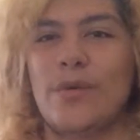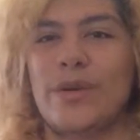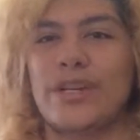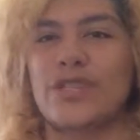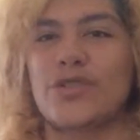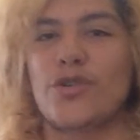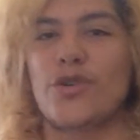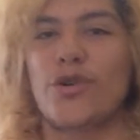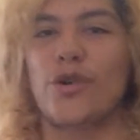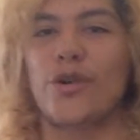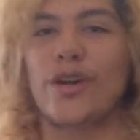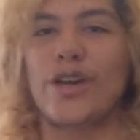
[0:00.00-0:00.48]
when
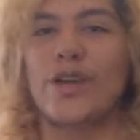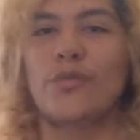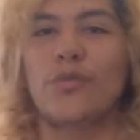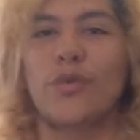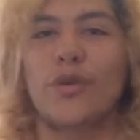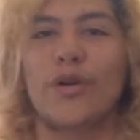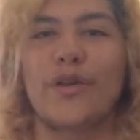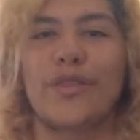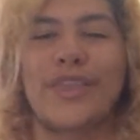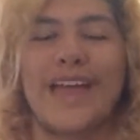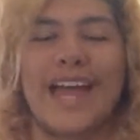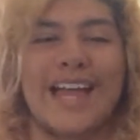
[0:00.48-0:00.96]
Tori
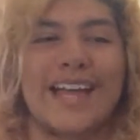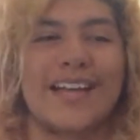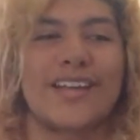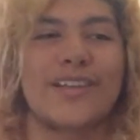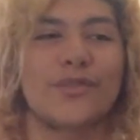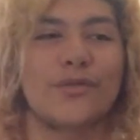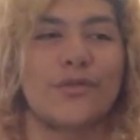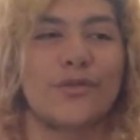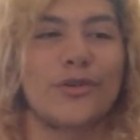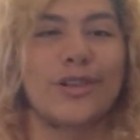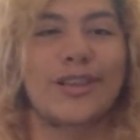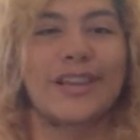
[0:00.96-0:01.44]
wore that
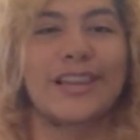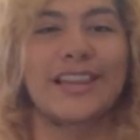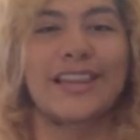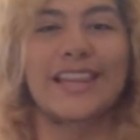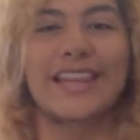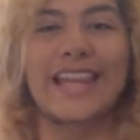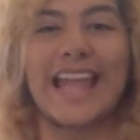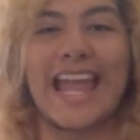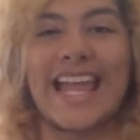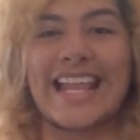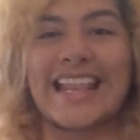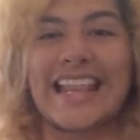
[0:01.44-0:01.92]

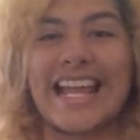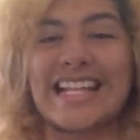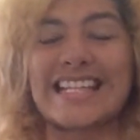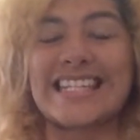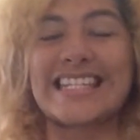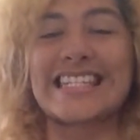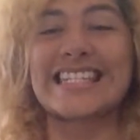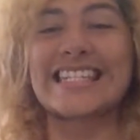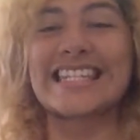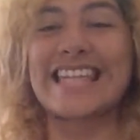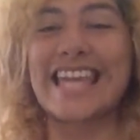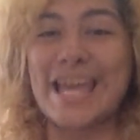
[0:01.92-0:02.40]

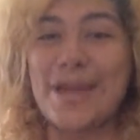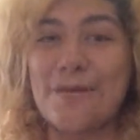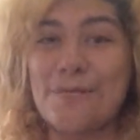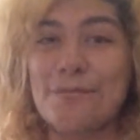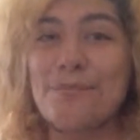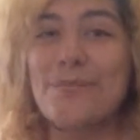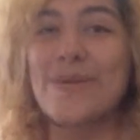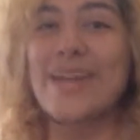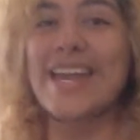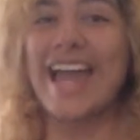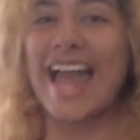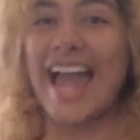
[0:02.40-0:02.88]

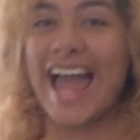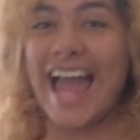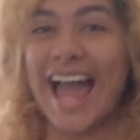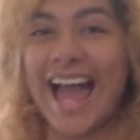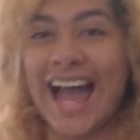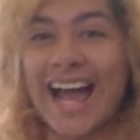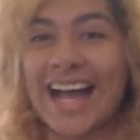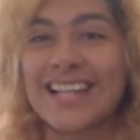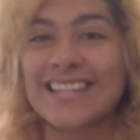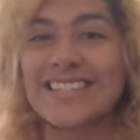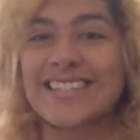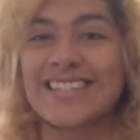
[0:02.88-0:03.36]
skimpy
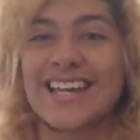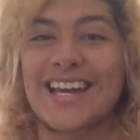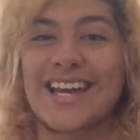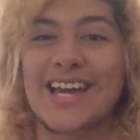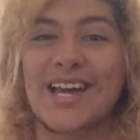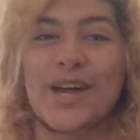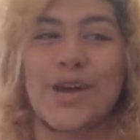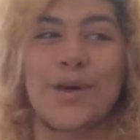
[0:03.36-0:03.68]
ass